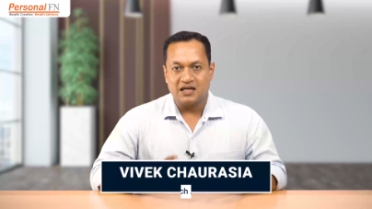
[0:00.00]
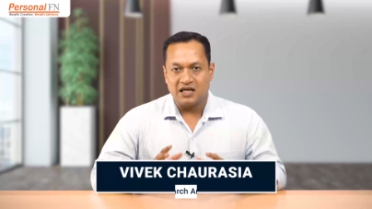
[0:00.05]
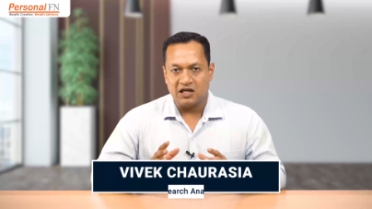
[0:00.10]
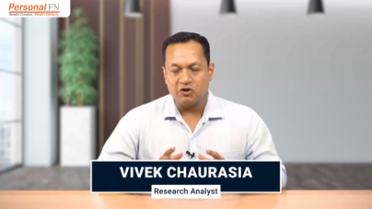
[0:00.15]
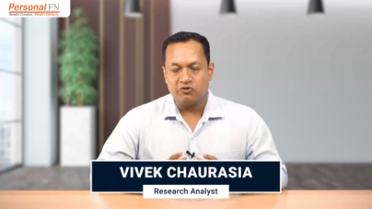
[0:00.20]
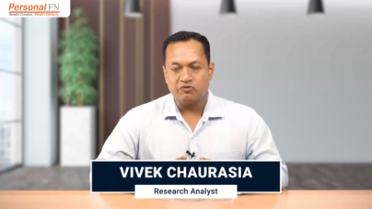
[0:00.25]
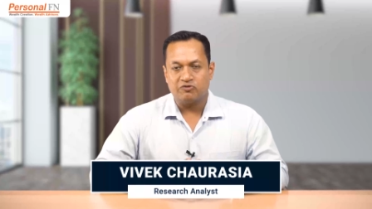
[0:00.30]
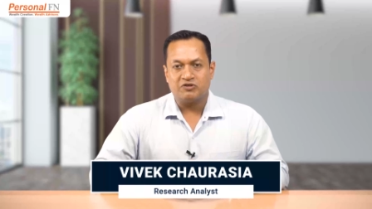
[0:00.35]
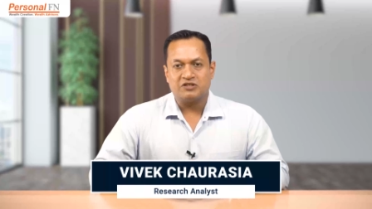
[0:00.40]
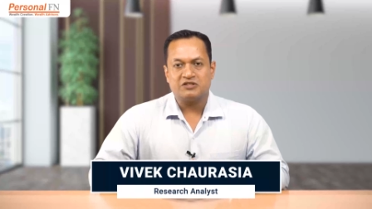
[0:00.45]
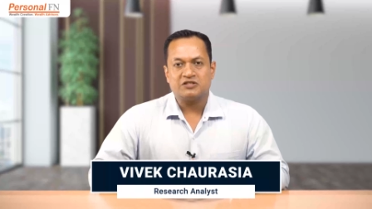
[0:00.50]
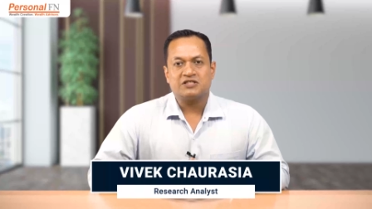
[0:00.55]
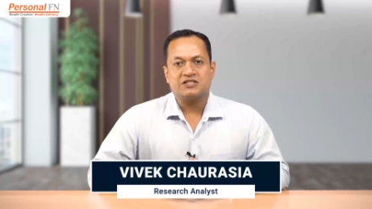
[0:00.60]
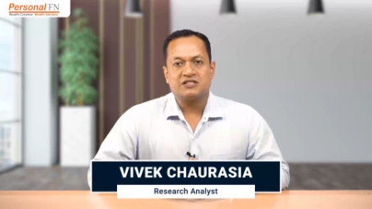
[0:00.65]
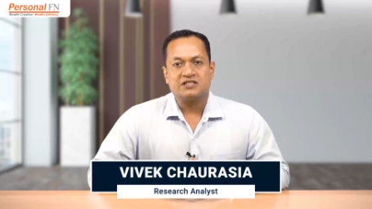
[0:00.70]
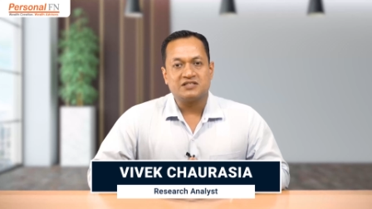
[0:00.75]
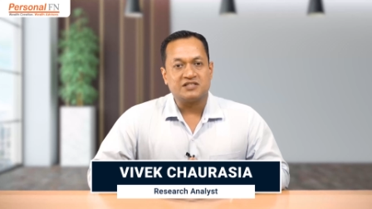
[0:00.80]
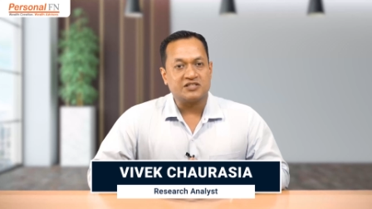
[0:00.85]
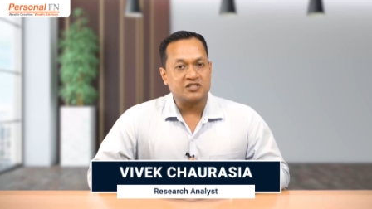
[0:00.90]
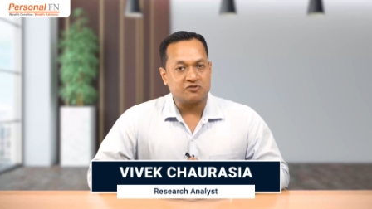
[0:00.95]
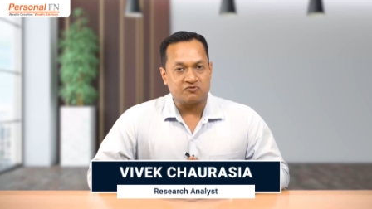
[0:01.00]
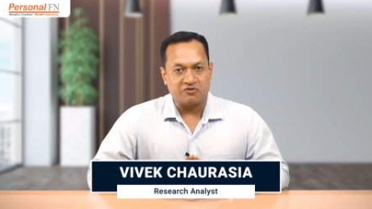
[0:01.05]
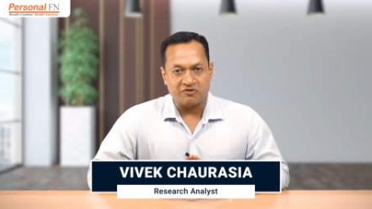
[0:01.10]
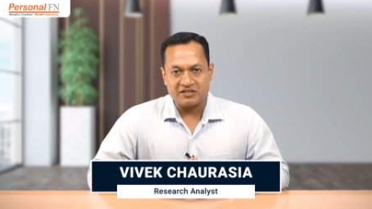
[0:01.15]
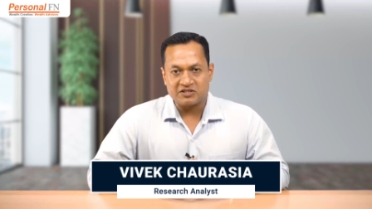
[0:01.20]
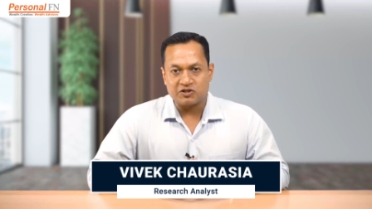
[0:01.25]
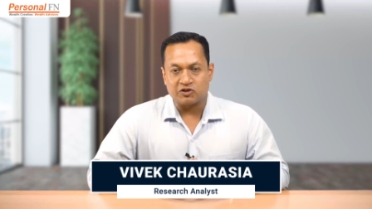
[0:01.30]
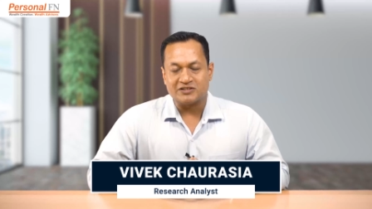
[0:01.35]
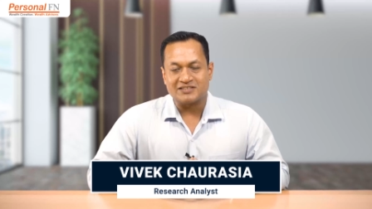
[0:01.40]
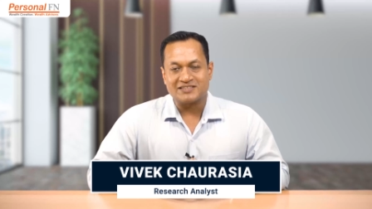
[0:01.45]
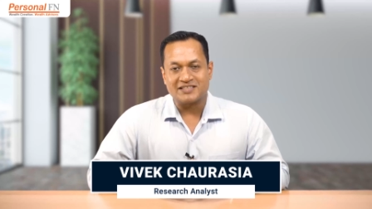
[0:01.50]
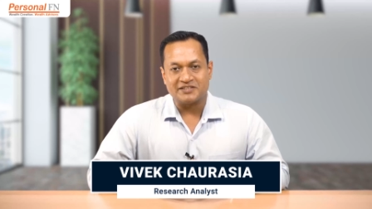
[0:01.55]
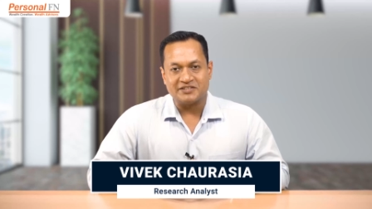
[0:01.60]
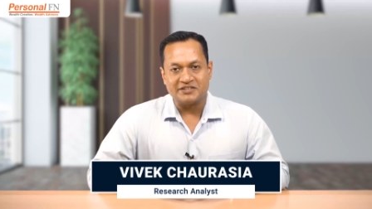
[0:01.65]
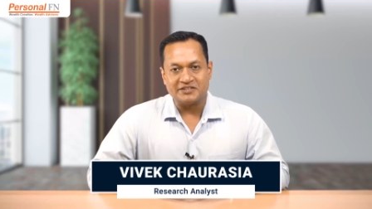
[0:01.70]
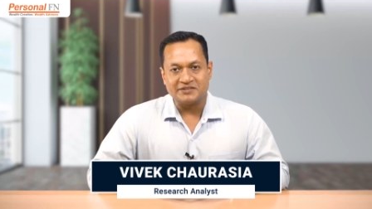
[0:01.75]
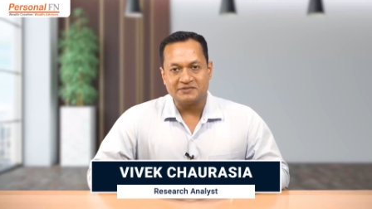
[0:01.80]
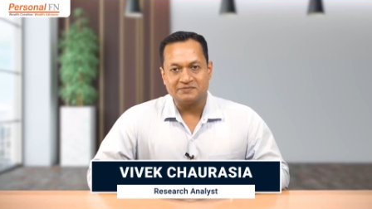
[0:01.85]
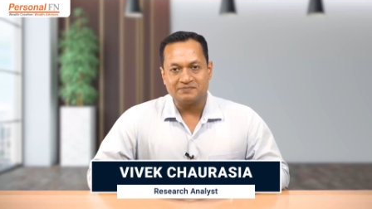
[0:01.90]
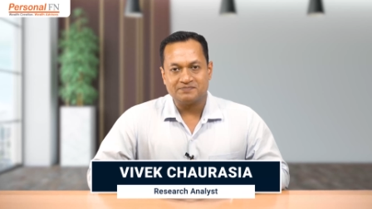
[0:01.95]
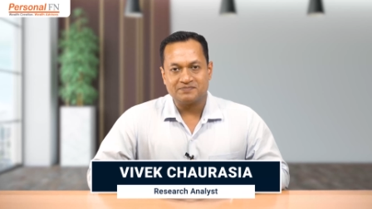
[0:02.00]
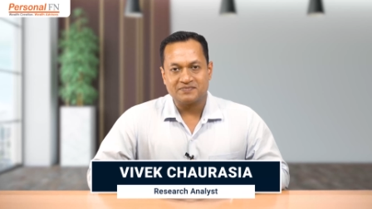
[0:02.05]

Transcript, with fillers: Hello viewers, this is Vivek Chawla here,